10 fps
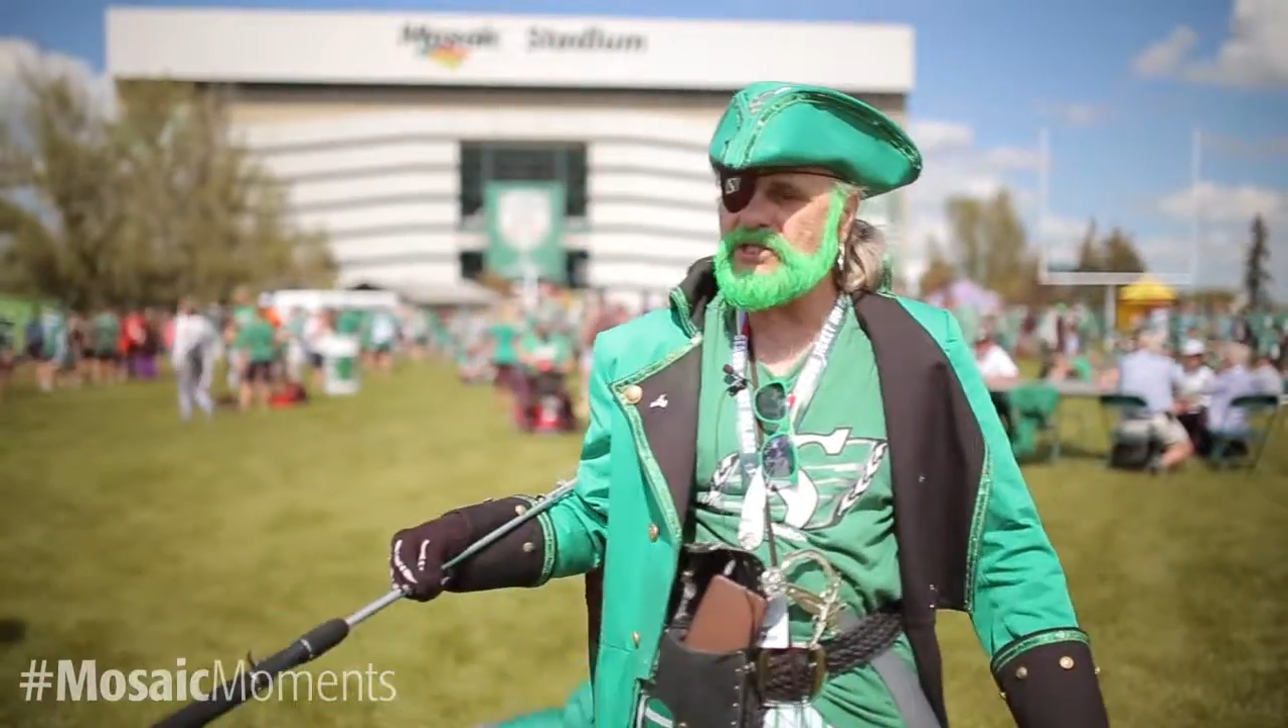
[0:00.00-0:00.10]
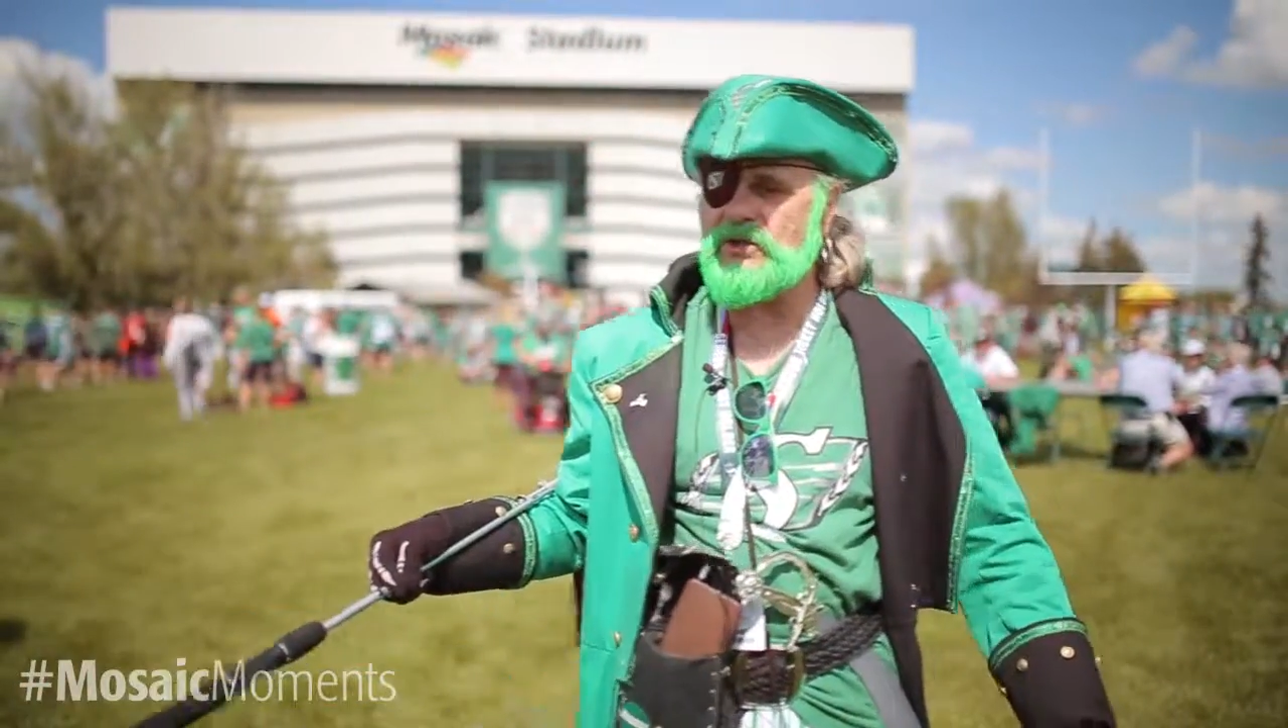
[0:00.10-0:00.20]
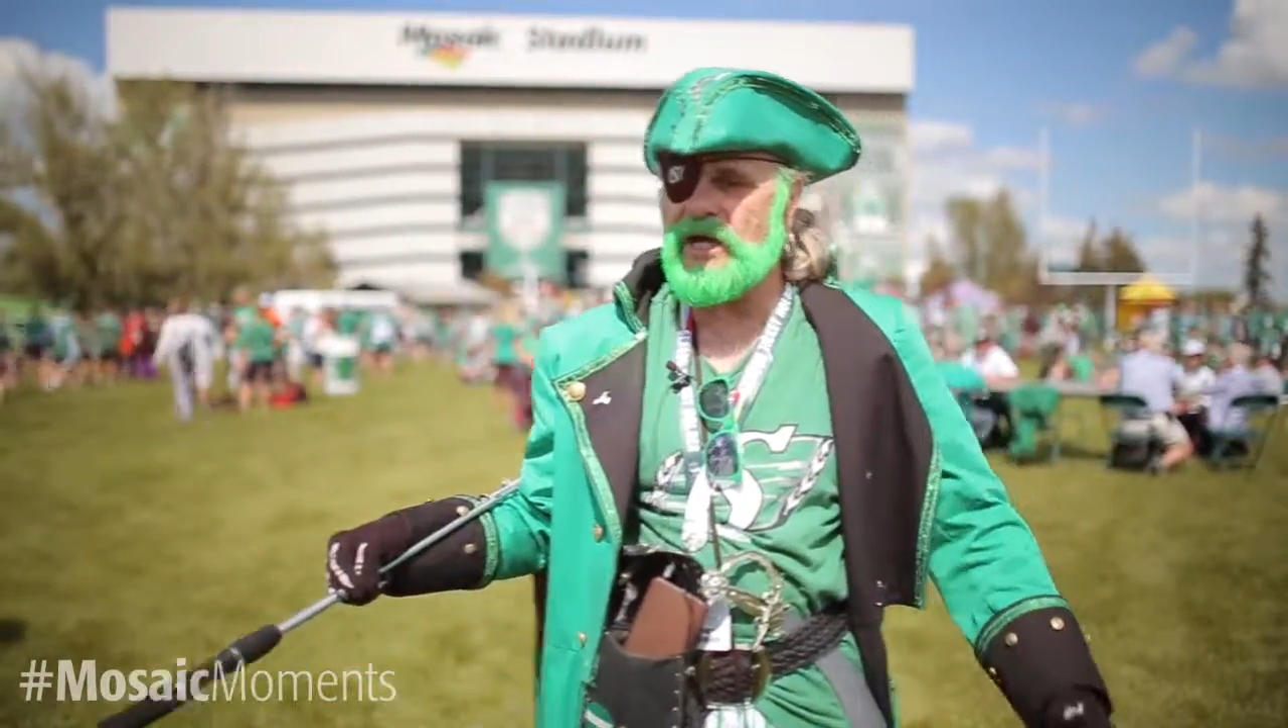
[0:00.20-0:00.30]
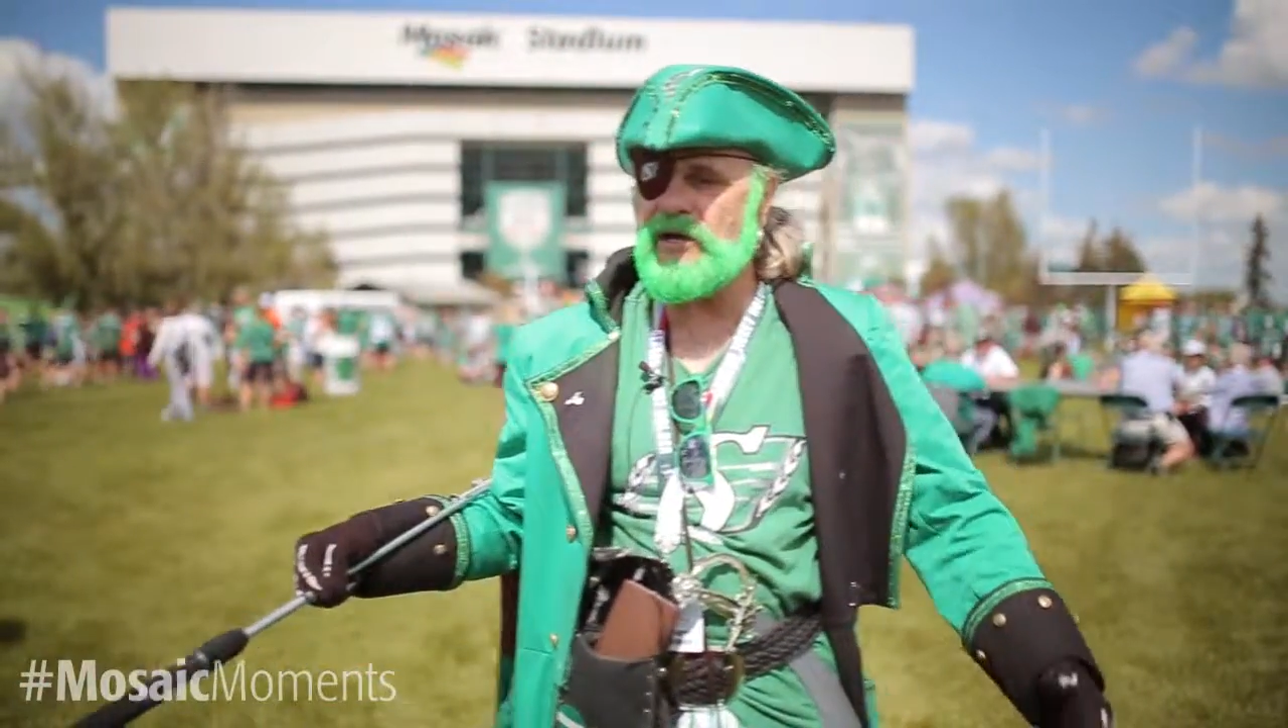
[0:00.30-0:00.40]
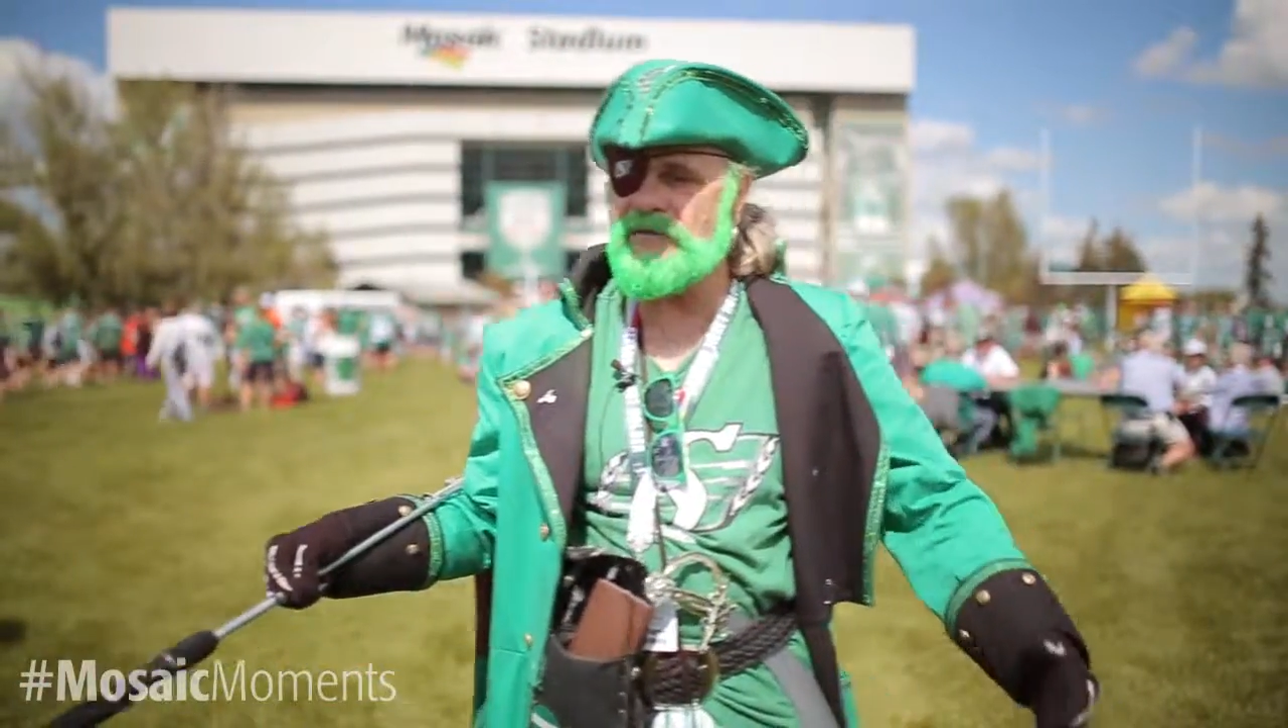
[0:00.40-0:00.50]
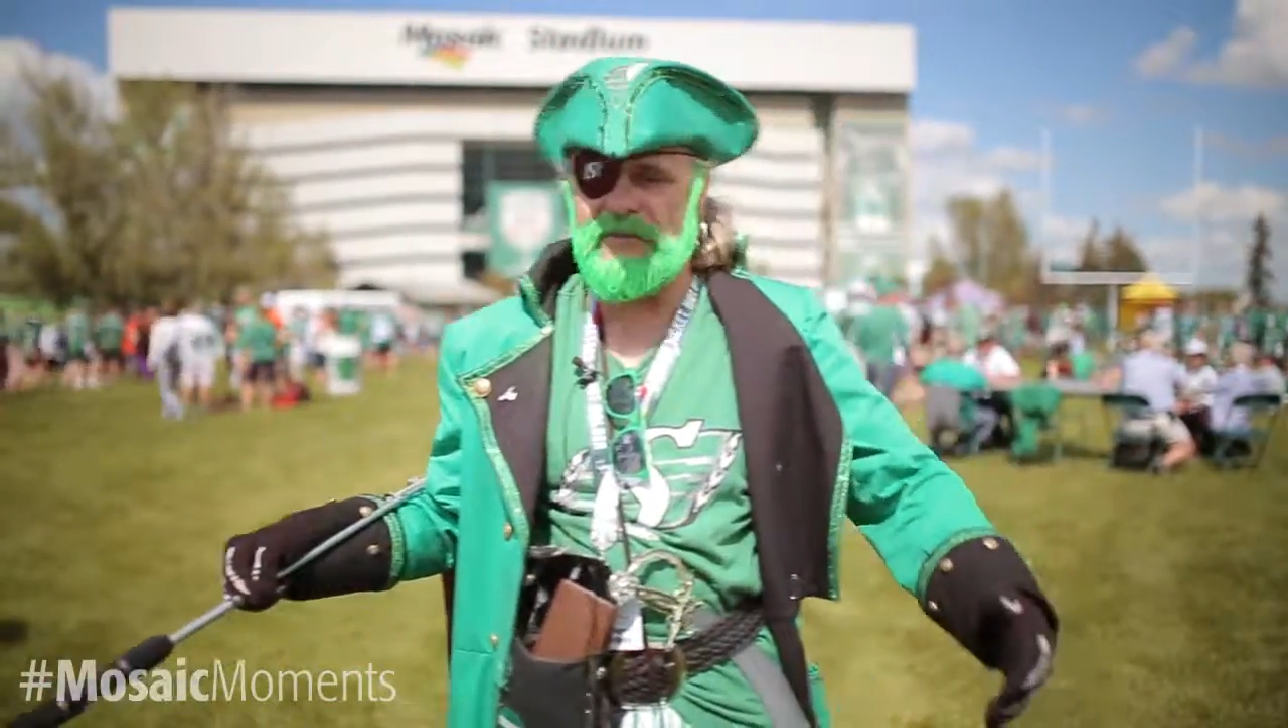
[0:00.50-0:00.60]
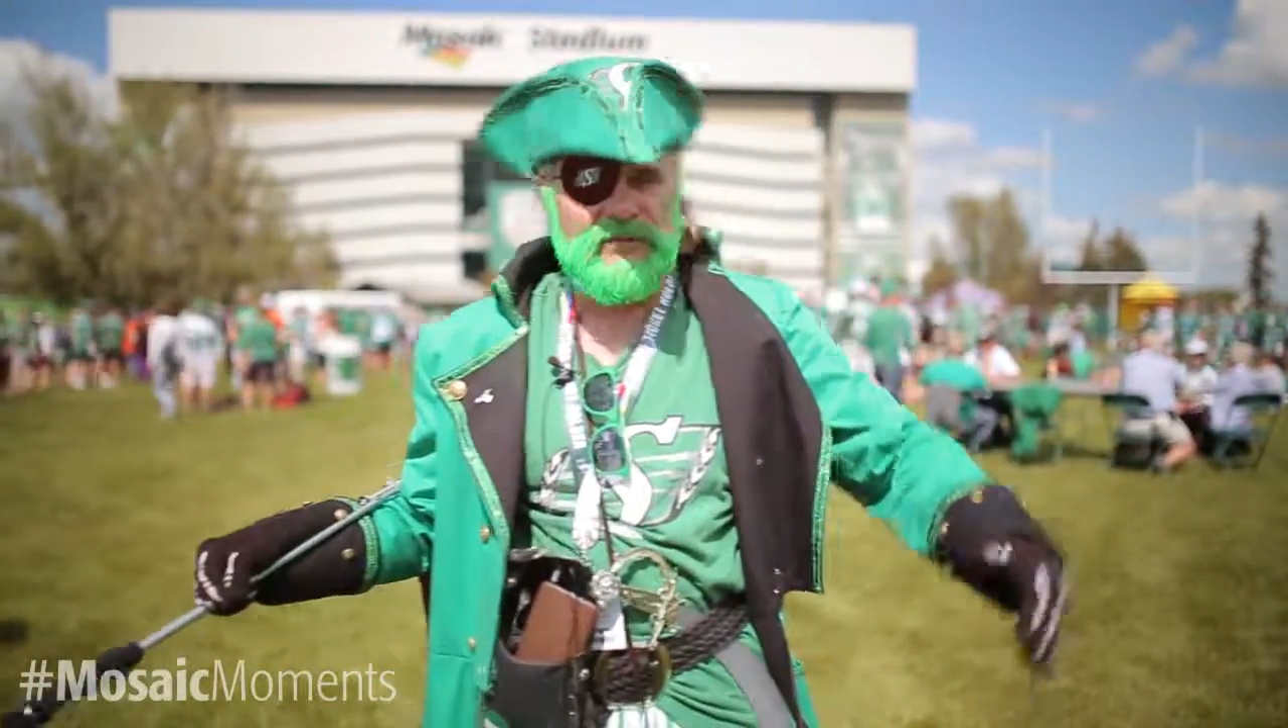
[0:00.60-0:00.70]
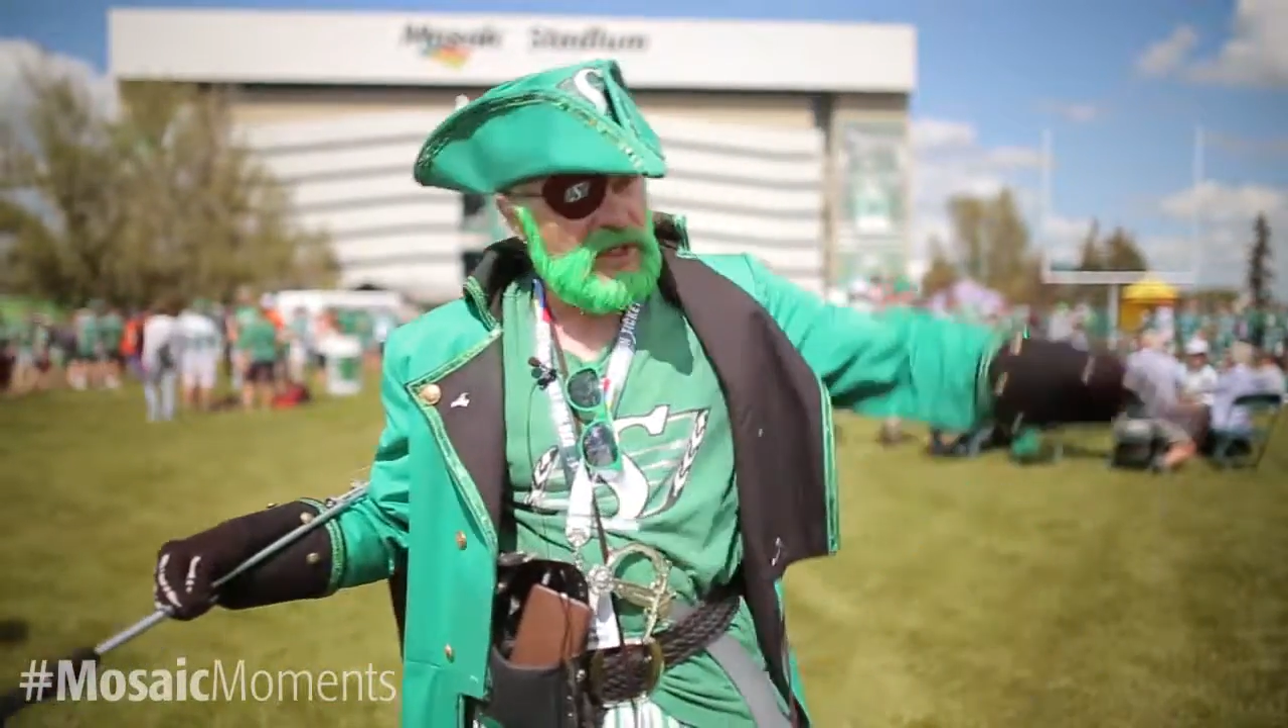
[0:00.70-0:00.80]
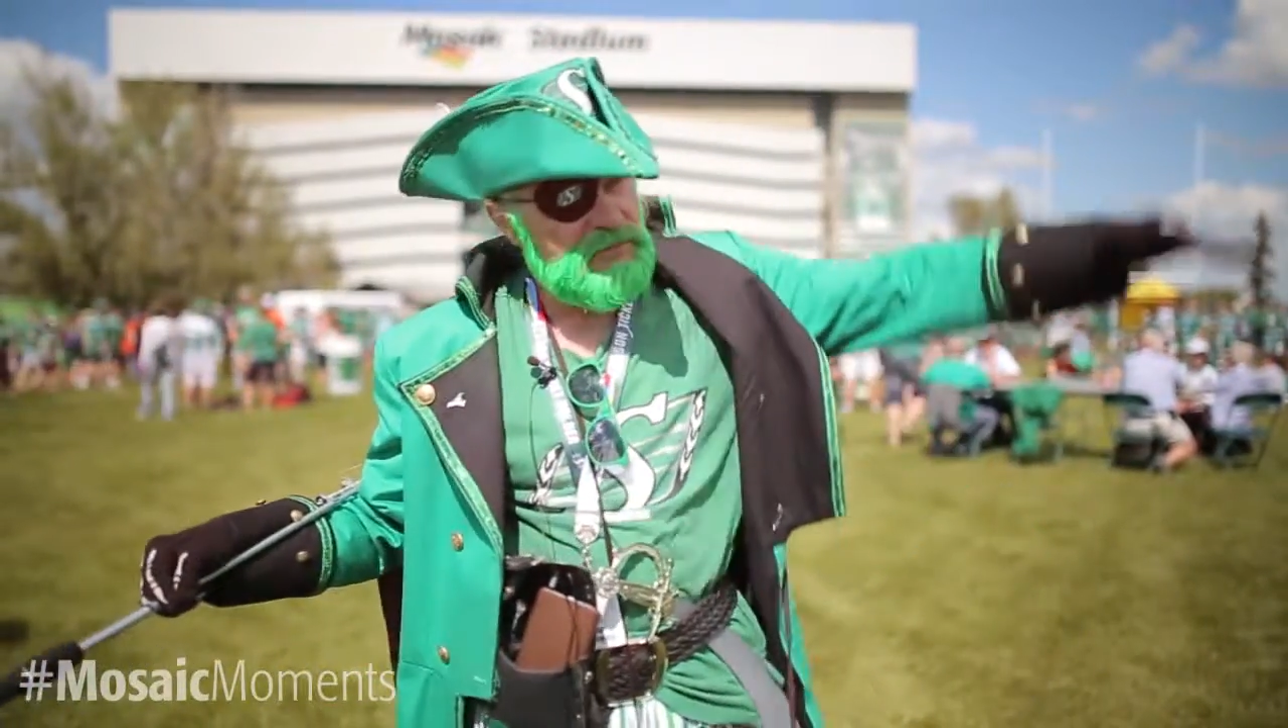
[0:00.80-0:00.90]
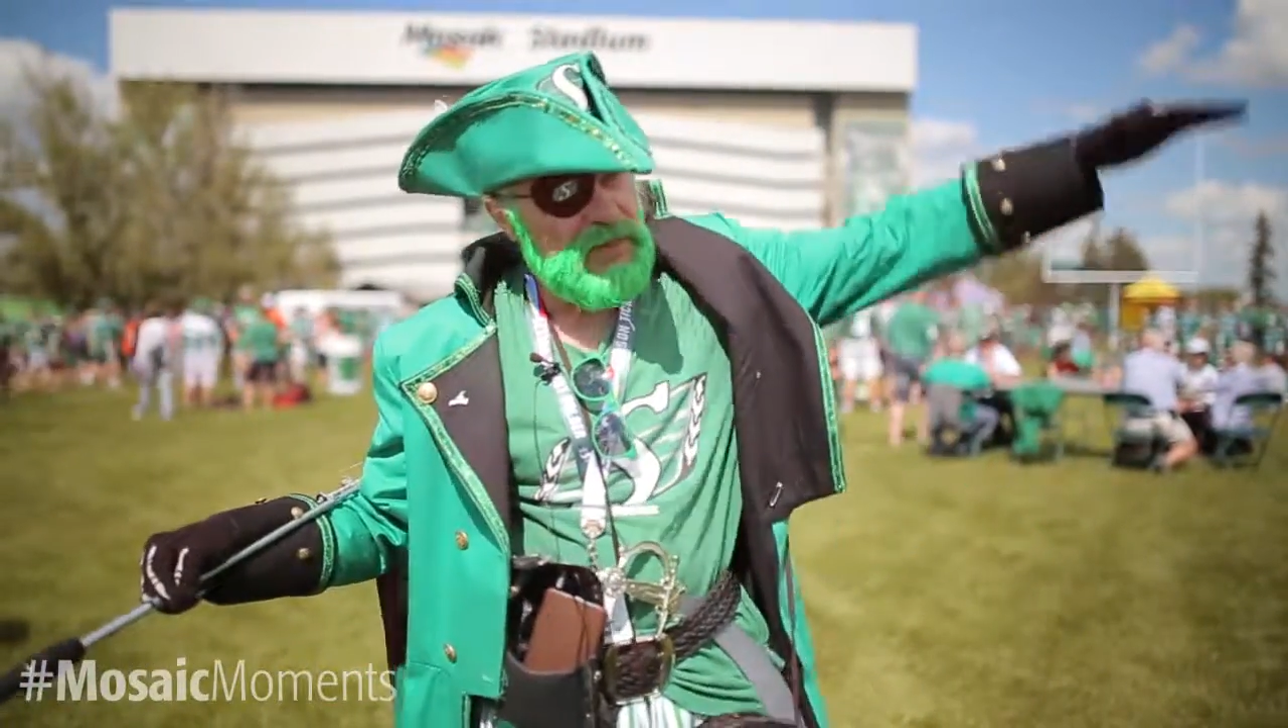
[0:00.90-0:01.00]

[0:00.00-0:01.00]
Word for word: 250